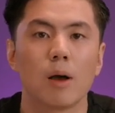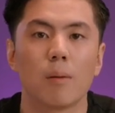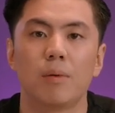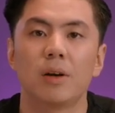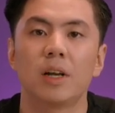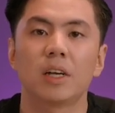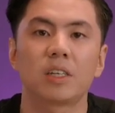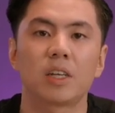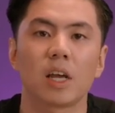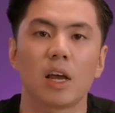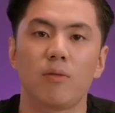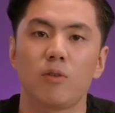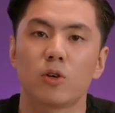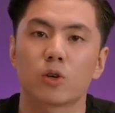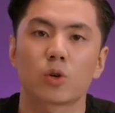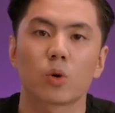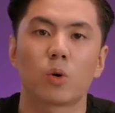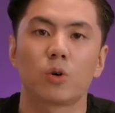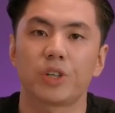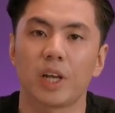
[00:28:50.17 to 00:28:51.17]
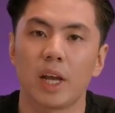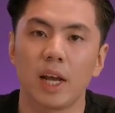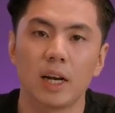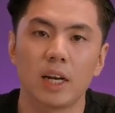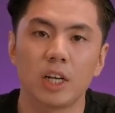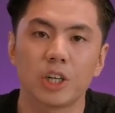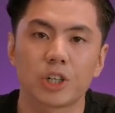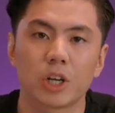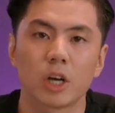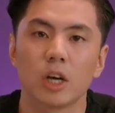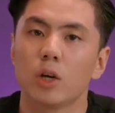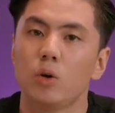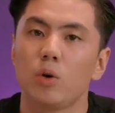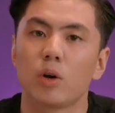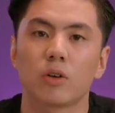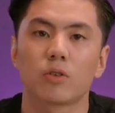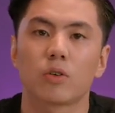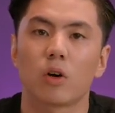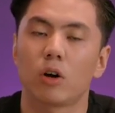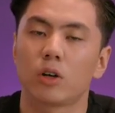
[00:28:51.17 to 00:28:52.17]
But let's say if your store is English, you
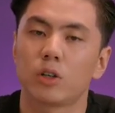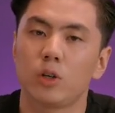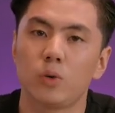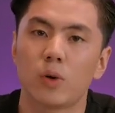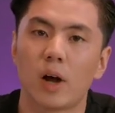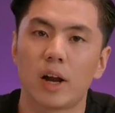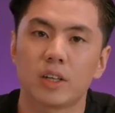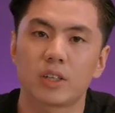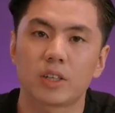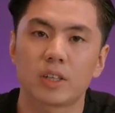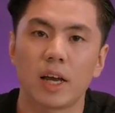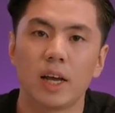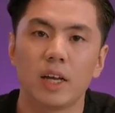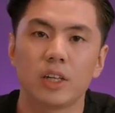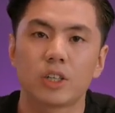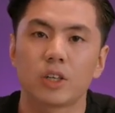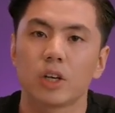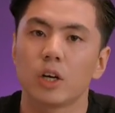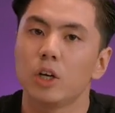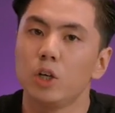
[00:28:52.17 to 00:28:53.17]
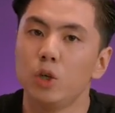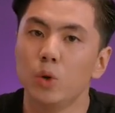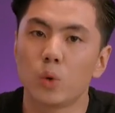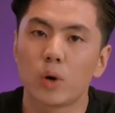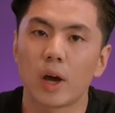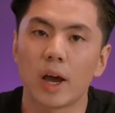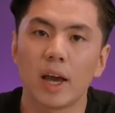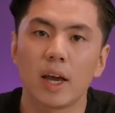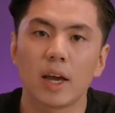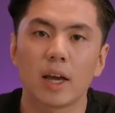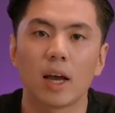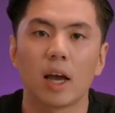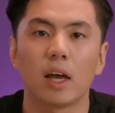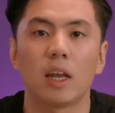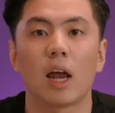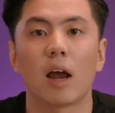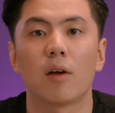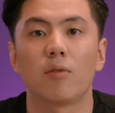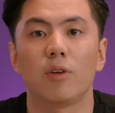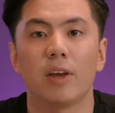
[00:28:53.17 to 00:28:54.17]
can target the United States, UK
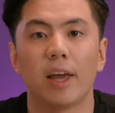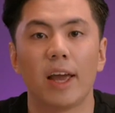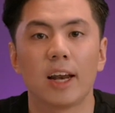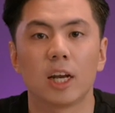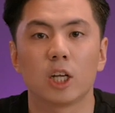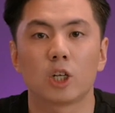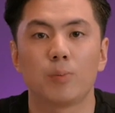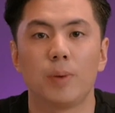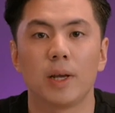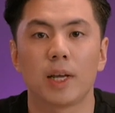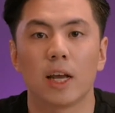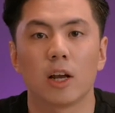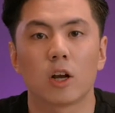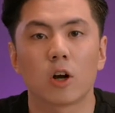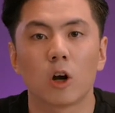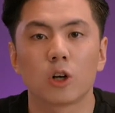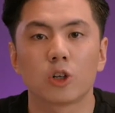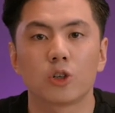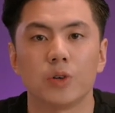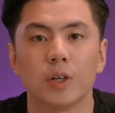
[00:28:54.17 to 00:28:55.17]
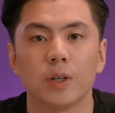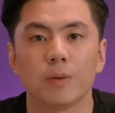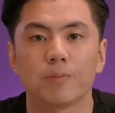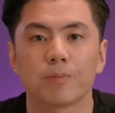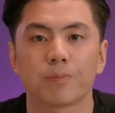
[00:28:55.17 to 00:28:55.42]
and every English speaking country.